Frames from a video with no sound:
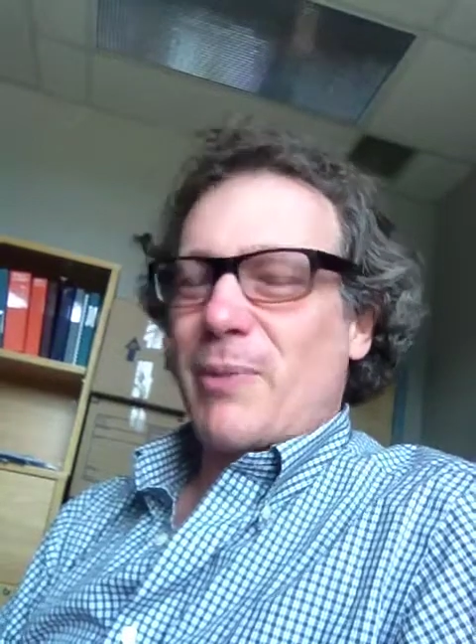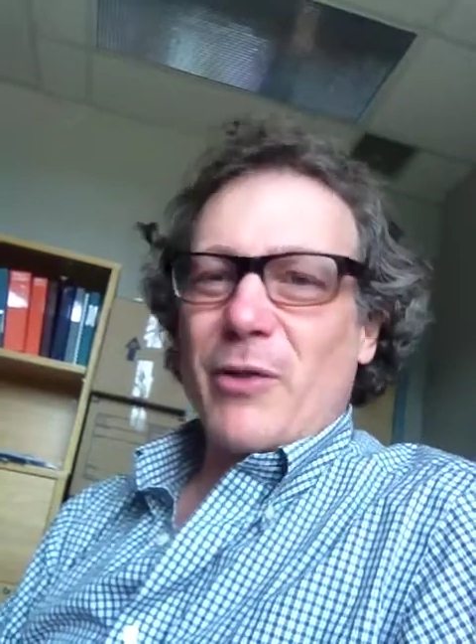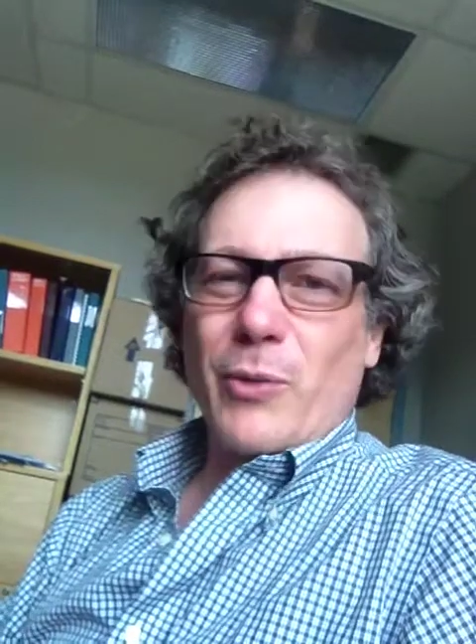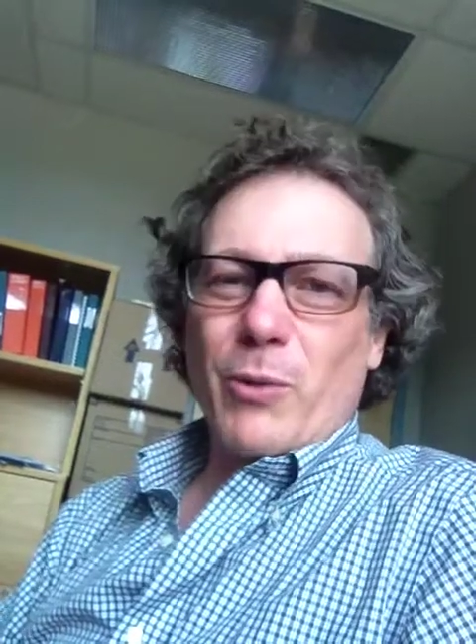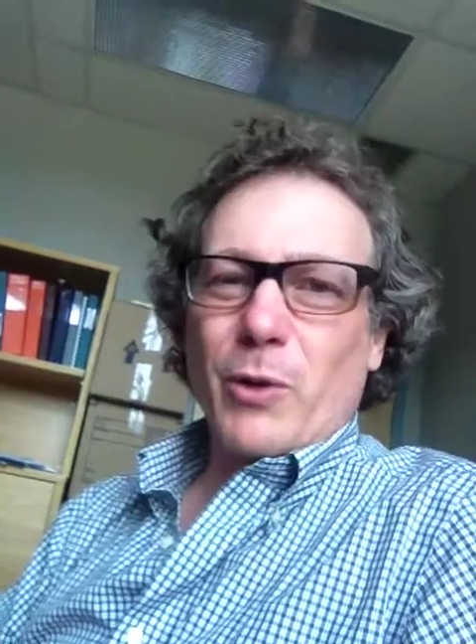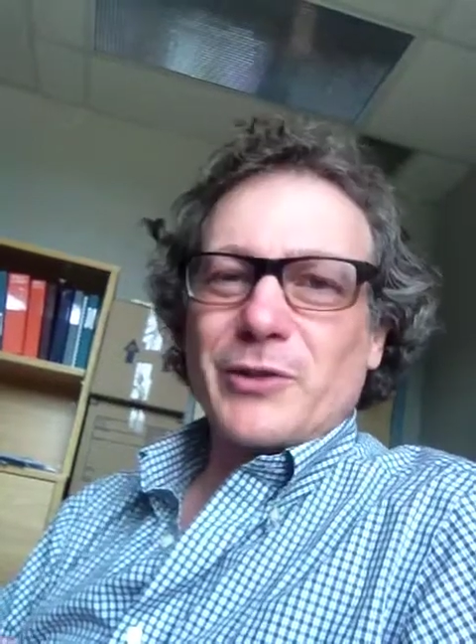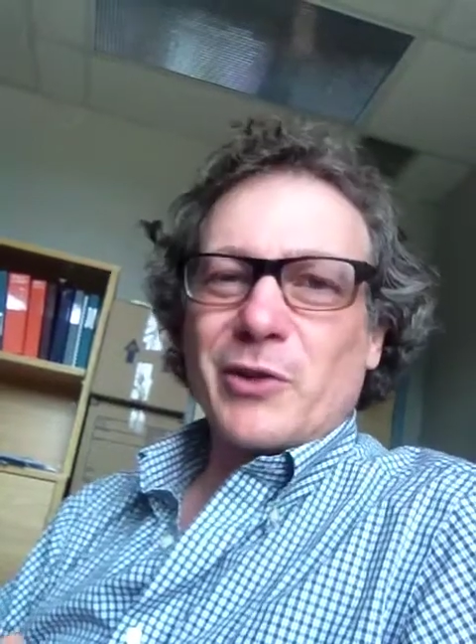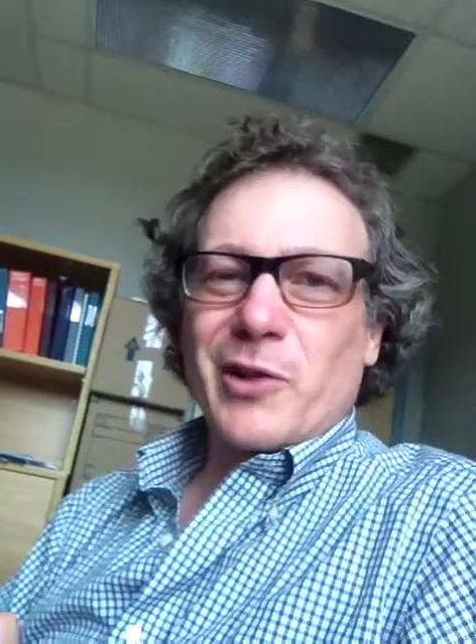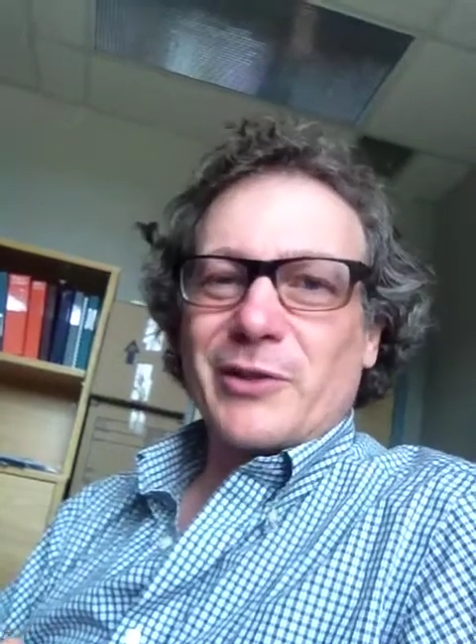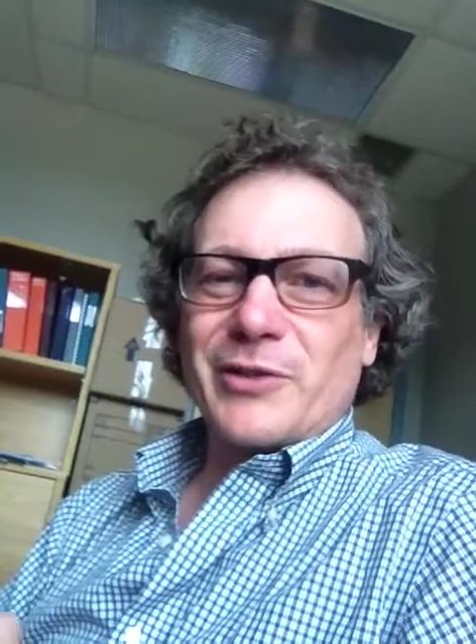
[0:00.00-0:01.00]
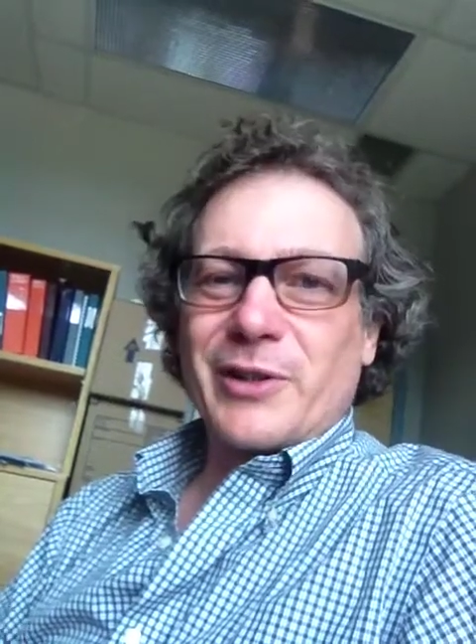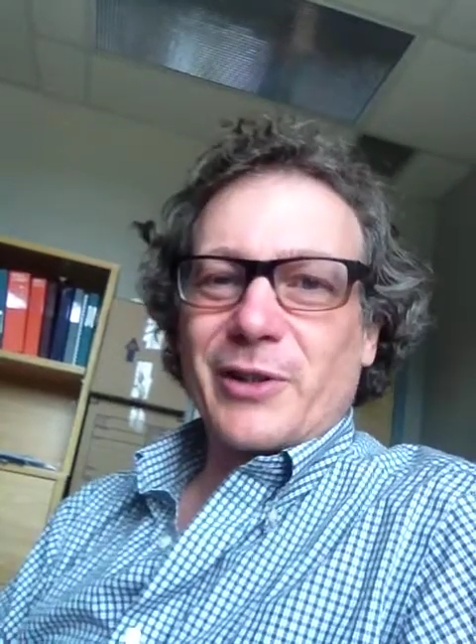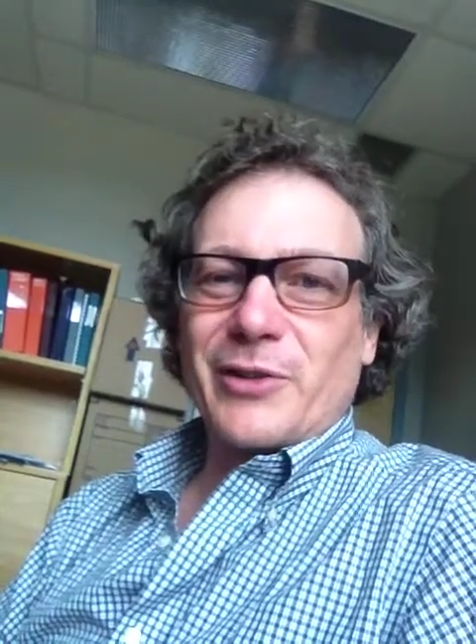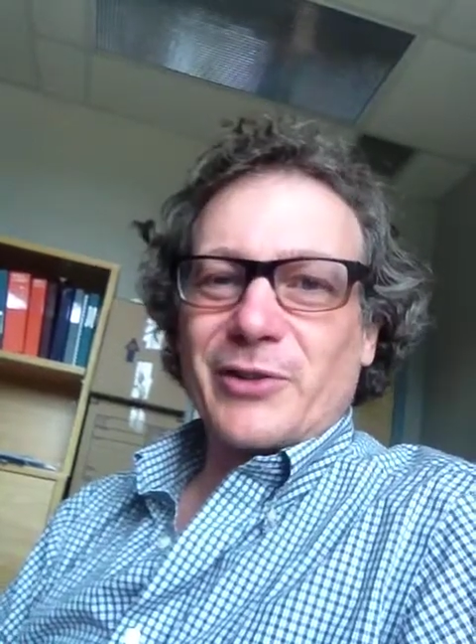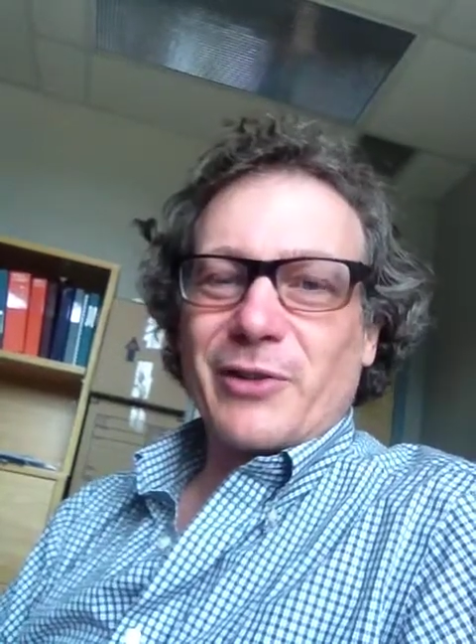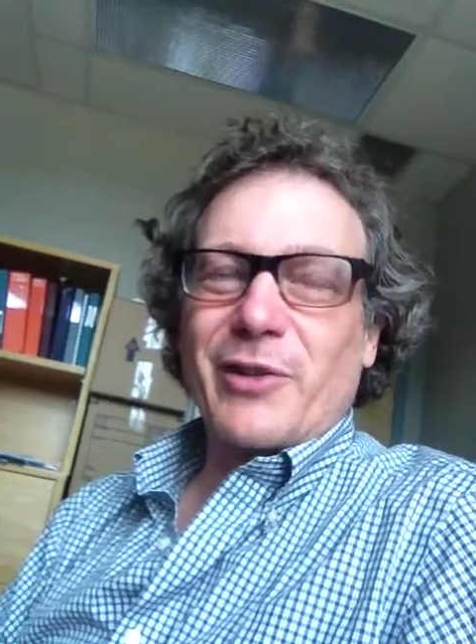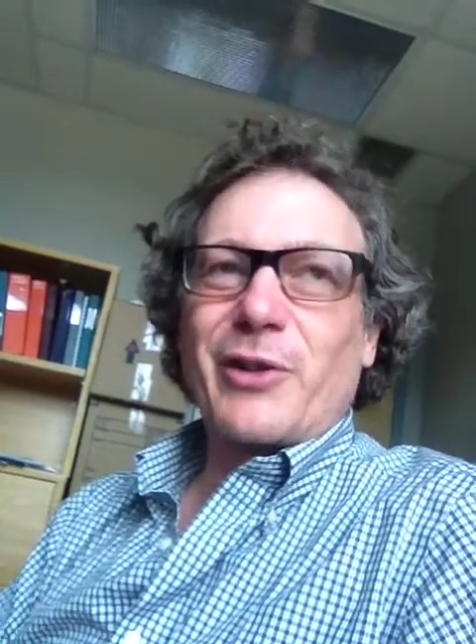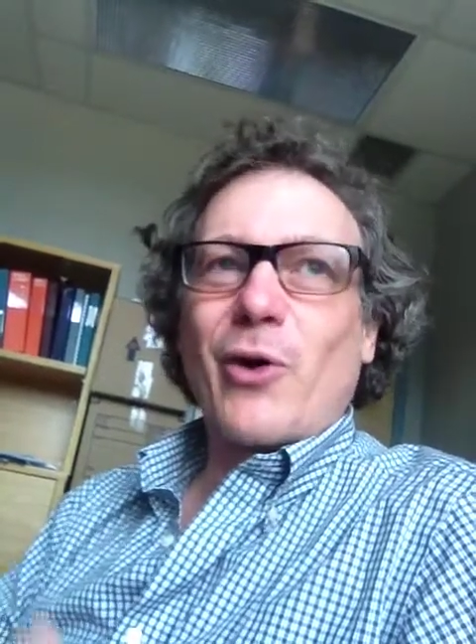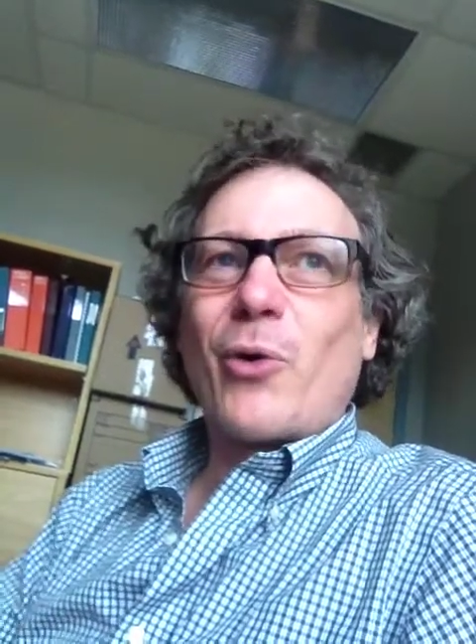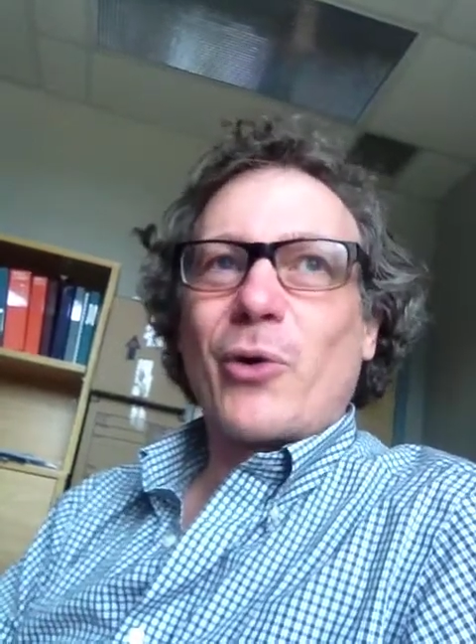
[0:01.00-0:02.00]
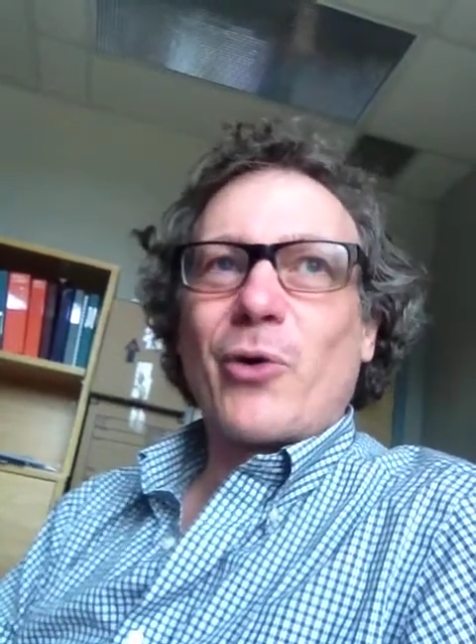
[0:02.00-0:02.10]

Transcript: by the way, Rosencrantz and Guildenstern, if you don't